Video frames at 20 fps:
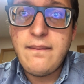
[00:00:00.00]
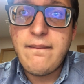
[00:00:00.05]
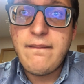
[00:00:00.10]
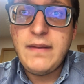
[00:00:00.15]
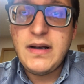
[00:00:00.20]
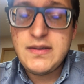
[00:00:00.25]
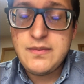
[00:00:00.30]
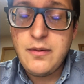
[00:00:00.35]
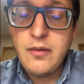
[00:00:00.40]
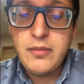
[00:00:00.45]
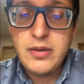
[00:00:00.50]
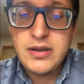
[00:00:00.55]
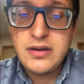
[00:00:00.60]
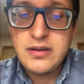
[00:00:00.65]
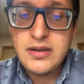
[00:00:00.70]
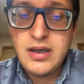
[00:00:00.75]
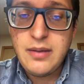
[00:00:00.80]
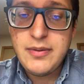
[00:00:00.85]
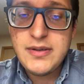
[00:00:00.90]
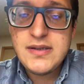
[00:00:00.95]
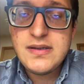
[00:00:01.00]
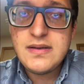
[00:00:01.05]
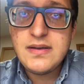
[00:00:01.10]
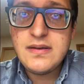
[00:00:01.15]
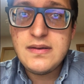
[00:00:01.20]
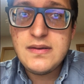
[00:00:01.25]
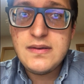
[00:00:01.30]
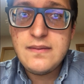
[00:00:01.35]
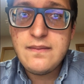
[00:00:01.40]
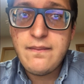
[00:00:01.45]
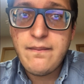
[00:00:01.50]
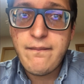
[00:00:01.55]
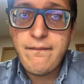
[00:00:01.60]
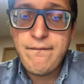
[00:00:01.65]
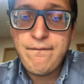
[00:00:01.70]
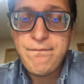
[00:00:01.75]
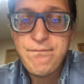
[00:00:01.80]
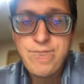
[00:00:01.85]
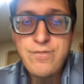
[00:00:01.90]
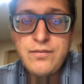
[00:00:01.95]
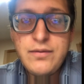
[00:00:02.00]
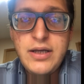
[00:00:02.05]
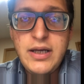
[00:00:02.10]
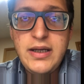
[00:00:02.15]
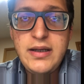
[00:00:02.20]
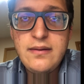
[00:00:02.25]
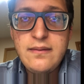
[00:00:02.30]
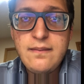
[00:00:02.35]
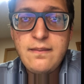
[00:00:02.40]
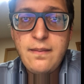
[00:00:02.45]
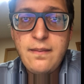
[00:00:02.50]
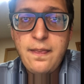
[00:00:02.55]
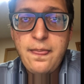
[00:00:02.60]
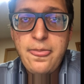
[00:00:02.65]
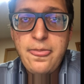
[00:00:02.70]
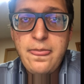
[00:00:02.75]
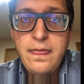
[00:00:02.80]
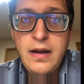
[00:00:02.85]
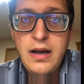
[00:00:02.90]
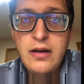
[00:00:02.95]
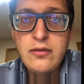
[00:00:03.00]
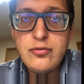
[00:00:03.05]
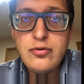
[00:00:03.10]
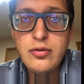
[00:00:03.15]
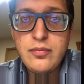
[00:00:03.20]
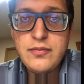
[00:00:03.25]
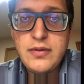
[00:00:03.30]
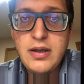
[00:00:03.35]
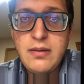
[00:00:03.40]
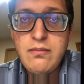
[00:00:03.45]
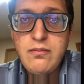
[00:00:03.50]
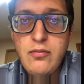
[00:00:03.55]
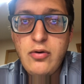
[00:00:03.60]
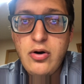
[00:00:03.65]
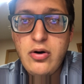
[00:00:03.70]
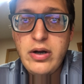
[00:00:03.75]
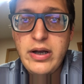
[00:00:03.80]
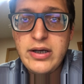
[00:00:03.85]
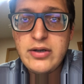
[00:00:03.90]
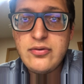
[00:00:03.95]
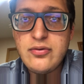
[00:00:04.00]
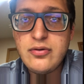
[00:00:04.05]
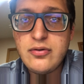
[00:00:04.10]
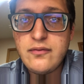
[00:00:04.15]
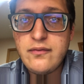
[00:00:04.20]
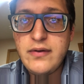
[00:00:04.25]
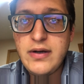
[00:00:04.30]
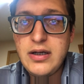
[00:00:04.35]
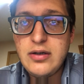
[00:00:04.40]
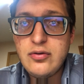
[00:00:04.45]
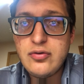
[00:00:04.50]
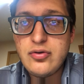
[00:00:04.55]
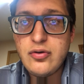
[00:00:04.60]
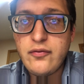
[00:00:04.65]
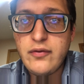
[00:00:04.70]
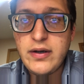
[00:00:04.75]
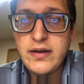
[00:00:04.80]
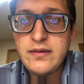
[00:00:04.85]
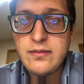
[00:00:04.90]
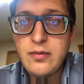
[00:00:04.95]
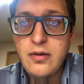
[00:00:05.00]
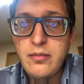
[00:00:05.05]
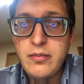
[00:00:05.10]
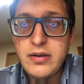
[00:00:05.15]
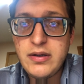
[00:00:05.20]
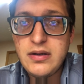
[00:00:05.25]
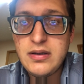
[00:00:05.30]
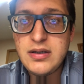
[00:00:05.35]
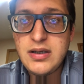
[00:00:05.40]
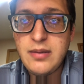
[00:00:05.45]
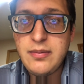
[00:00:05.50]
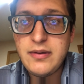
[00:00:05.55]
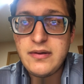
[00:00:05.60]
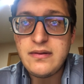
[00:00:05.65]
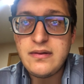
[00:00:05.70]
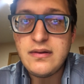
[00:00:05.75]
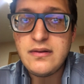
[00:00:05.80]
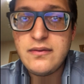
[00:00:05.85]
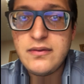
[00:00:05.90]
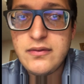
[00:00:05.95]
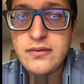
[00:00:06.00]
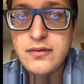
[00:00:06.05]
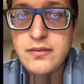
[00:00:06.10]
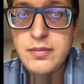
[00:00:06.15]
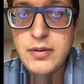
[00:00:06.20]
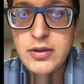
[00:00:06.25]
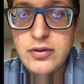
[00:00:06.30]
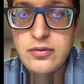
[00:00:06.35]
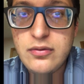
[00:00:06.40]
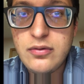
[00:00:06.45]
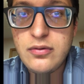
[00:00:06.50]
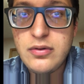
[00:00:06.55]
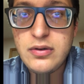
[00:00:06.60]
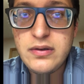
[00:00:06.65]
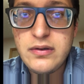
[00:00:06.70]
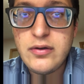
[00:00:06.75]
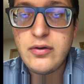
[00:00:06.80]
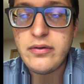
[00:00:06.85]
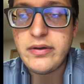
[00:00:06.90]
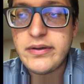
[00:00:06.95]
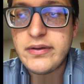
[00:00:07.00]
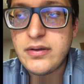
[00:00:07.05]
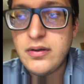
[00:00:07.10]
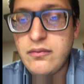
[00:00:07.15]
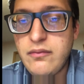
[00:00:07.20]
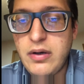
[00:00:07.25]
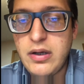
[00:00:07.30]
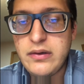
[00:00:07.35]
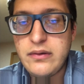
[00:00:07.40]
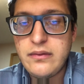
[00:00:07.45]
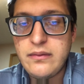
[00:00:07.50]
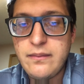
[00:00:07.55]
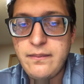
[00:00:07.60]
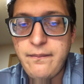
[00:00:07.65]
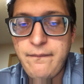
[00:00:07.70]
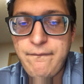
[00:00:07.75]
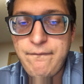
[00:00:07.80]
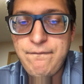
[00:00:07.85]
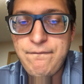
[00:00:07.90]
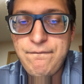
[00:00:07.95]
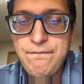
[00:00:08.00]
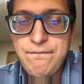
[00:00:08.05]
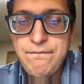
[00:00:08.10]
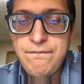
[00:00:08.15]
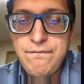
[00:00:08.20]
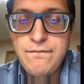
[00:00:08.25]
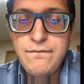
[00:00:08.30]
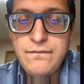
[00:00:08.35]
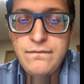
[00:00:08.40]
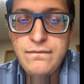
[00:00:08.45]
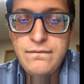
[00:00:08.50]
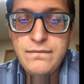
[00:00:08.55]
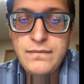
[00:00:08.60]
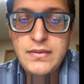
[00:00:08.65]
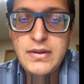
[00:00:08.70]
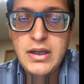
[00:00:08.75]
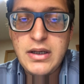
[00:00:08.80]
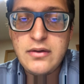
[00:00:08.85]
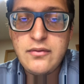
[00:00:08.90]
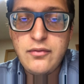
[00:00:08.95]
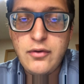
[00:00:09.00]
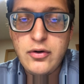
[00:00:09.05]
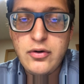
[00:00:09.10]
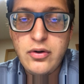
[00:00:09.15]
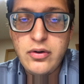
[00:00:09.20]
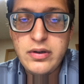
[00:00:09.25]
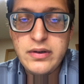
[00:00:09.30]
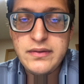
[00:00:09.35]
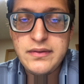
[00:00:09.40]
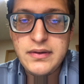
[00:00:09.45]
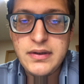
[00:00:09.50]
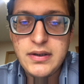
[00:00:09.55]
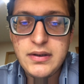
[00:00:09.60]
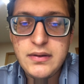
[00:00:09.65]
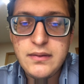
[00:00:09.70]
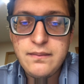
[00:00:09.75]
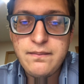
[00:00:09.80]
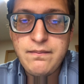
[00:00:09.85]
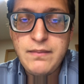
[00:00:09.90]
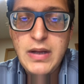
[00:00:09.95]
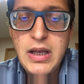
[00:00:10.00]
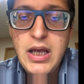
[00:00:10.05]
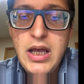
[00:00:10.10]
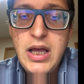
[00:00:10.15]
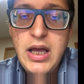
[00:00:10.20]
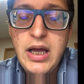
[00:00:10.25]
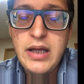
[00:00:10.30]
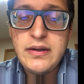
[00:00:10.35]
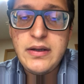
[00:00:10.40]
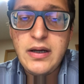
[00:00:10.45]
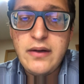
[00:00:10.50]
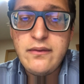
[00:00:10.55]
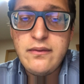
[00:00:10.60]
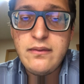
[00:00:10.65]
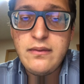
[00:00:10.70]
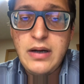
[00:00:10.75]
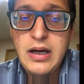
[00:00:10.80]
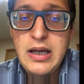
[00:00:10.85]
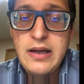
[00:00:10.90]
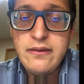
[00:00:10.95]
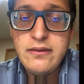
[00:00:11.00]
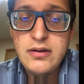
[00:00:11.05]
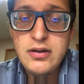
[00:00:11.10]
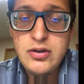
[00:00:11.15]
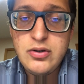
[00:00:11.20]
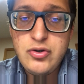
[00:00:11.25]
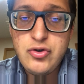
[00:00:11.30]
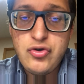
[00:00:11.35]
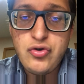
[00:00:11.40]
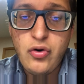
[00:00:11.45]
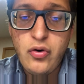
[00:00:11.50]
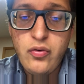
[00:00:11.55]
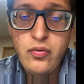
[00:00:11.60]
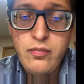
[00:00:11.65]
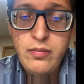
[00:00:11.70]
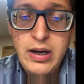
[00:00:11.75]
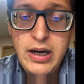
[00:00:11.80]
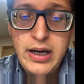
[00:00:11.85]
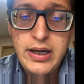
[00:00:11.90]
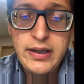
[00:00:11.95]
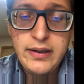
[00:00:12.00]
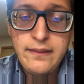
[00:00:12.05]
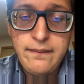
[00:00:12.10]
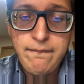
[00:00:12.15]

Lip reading: Experimental capacitance I would obtain more accurate values of experimental capacitance with respect to the theoretical one. Thanks for your listening. And I will show my